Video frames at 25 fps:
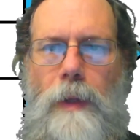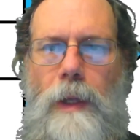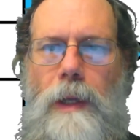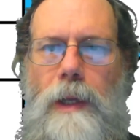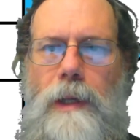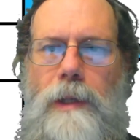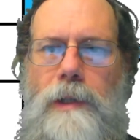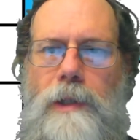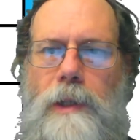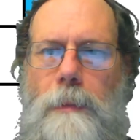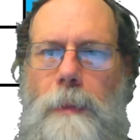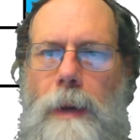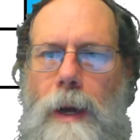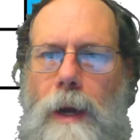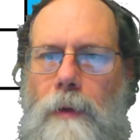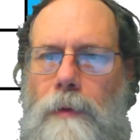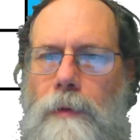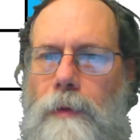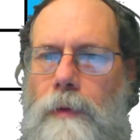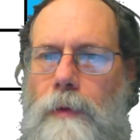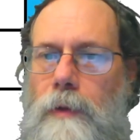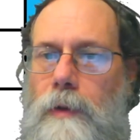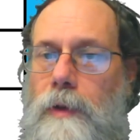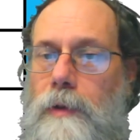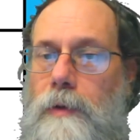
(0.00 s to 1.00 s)
is
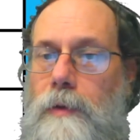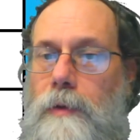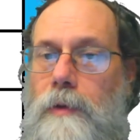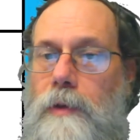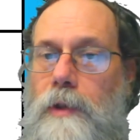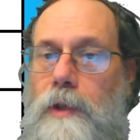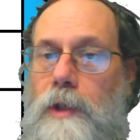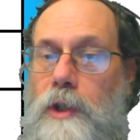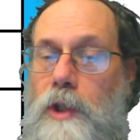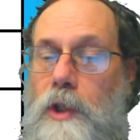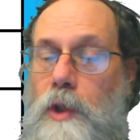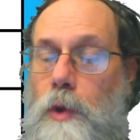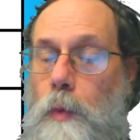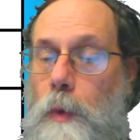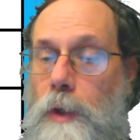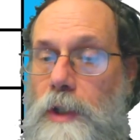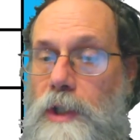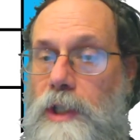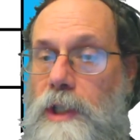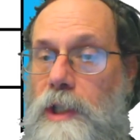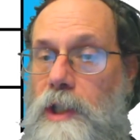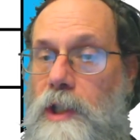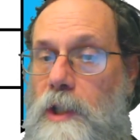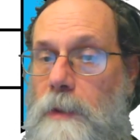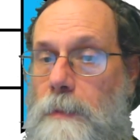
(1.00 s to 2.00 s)
about the
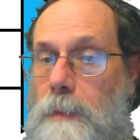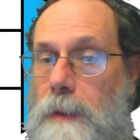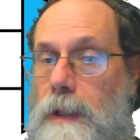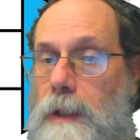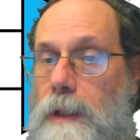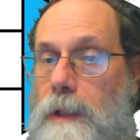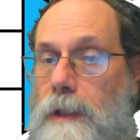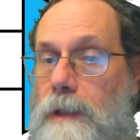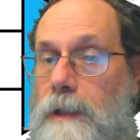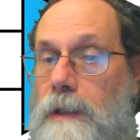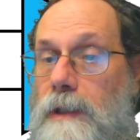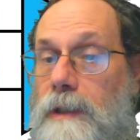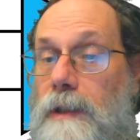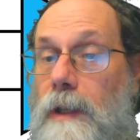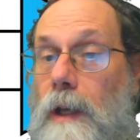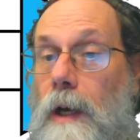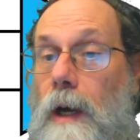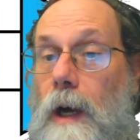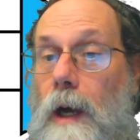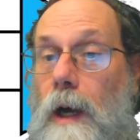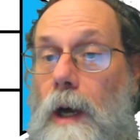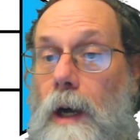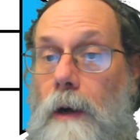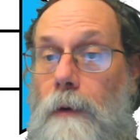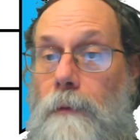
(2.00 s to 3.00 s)
switching speeds
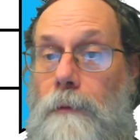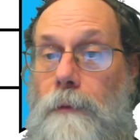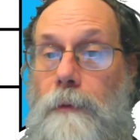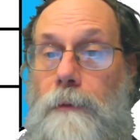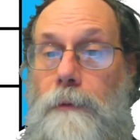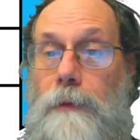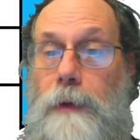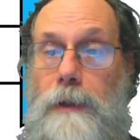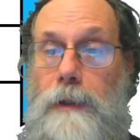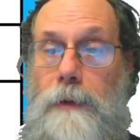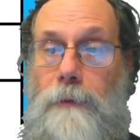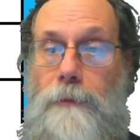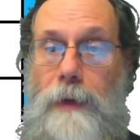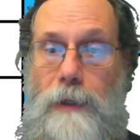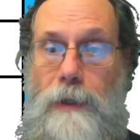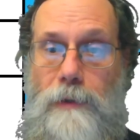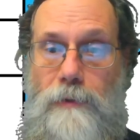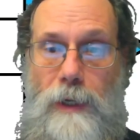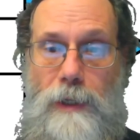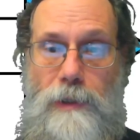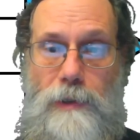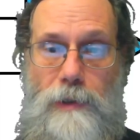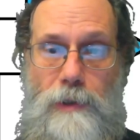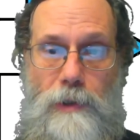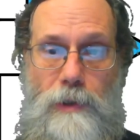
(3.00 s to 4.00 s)
of field effect
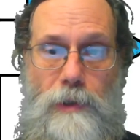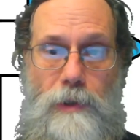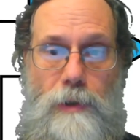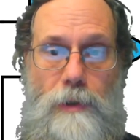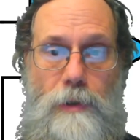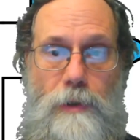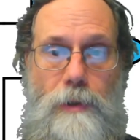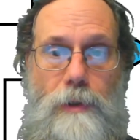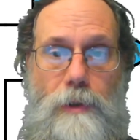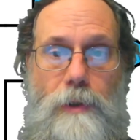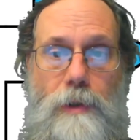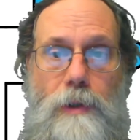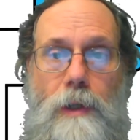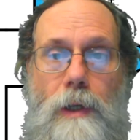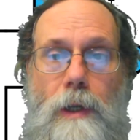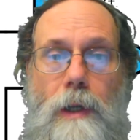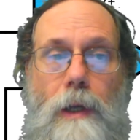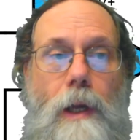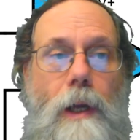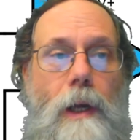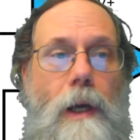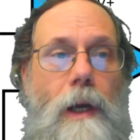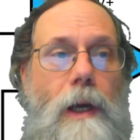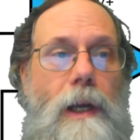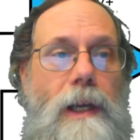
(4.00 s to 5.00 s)
transistors.
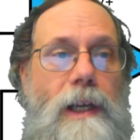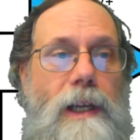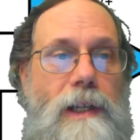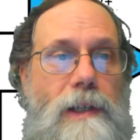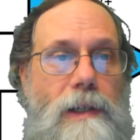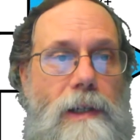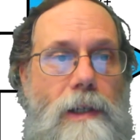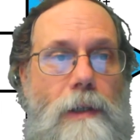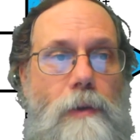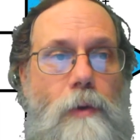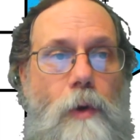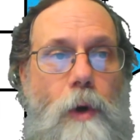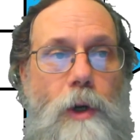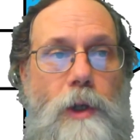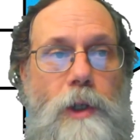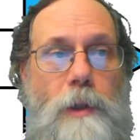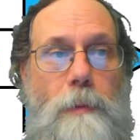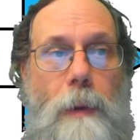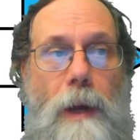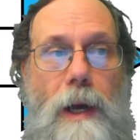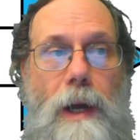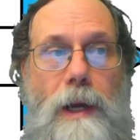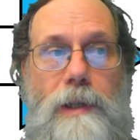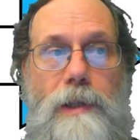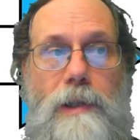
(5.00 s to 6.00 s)
It
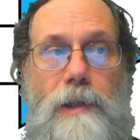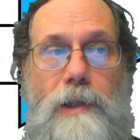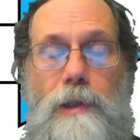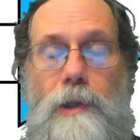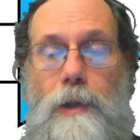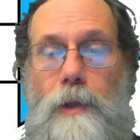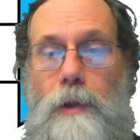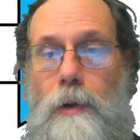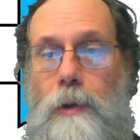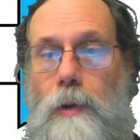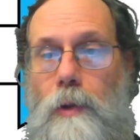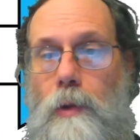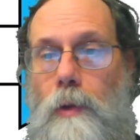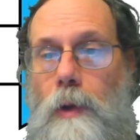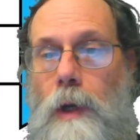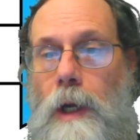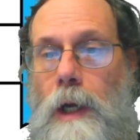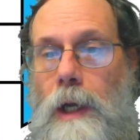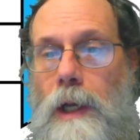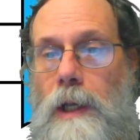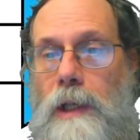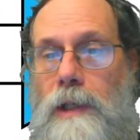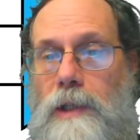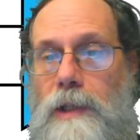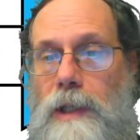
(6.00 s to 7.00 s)
corresponds to
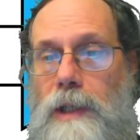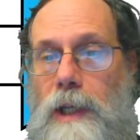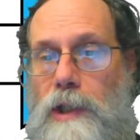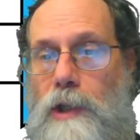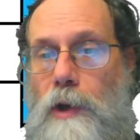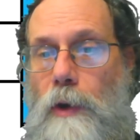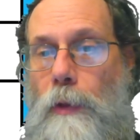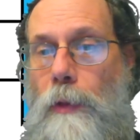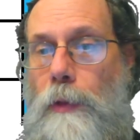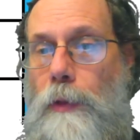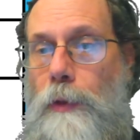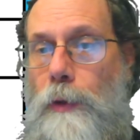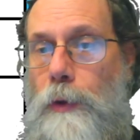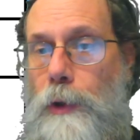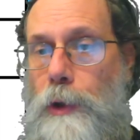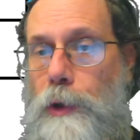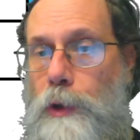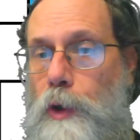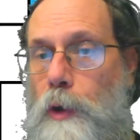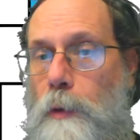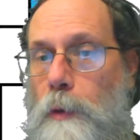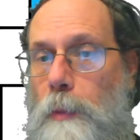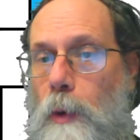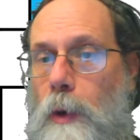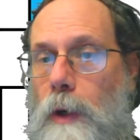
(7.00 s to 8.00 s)
section
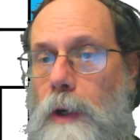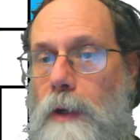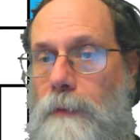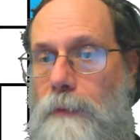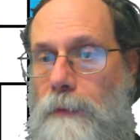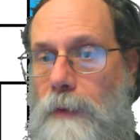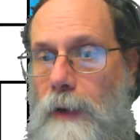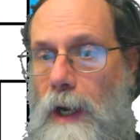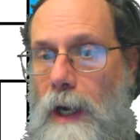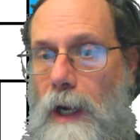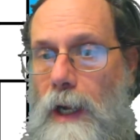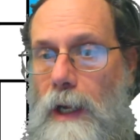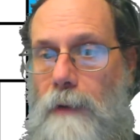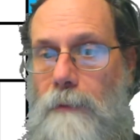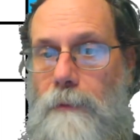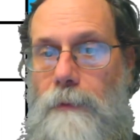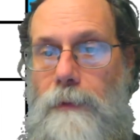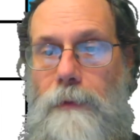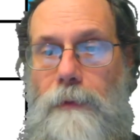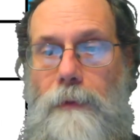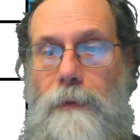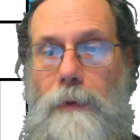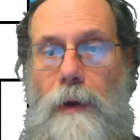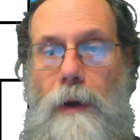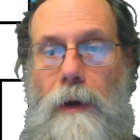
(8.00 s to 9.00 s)

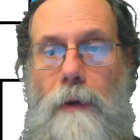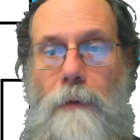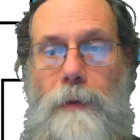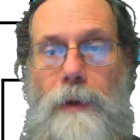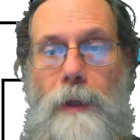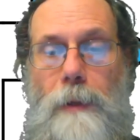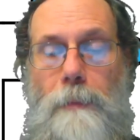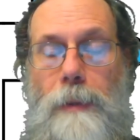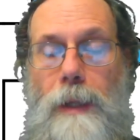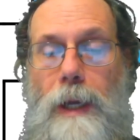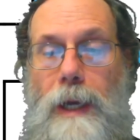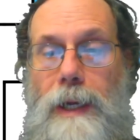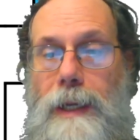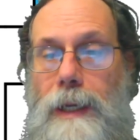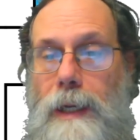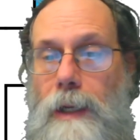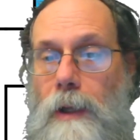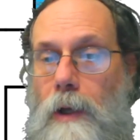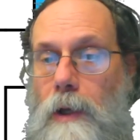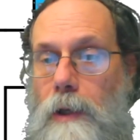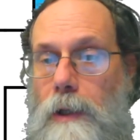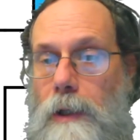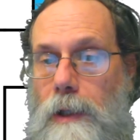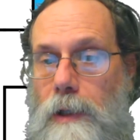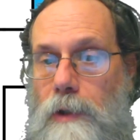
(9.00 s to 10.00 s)
32.5 of the Applied
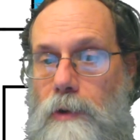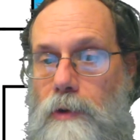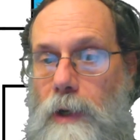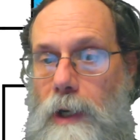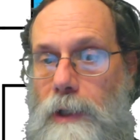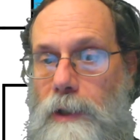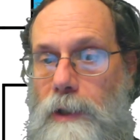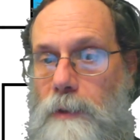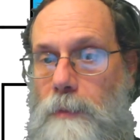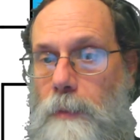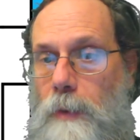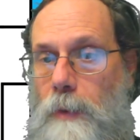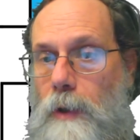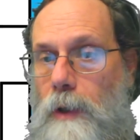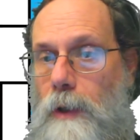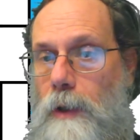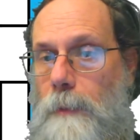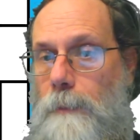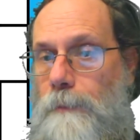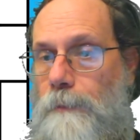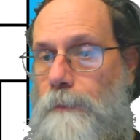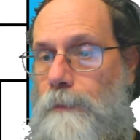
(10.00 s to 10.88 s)
Analog Electronics book.